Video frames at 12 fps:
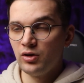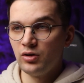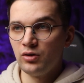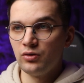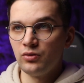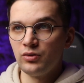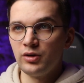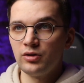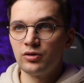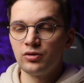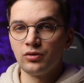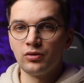you
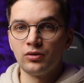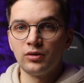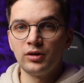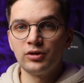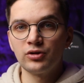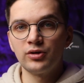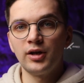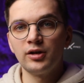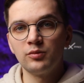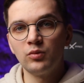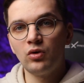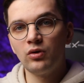need to
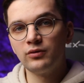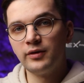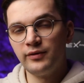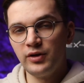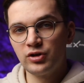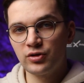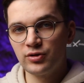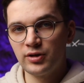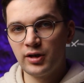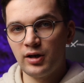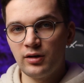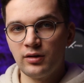integrate more of the features
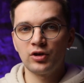there.